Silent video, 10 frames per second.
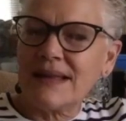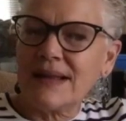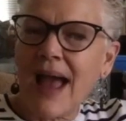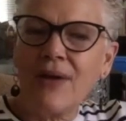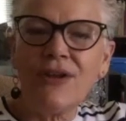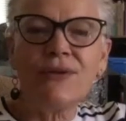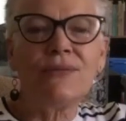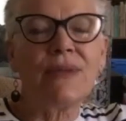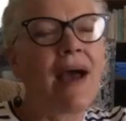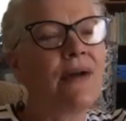How do you
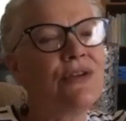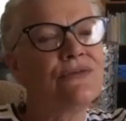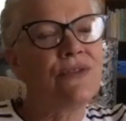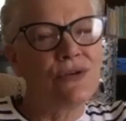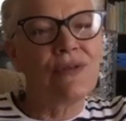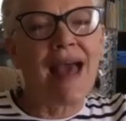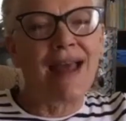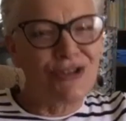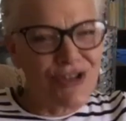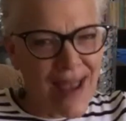view that
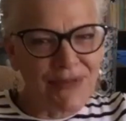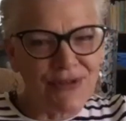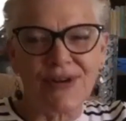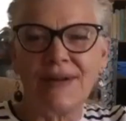chapter?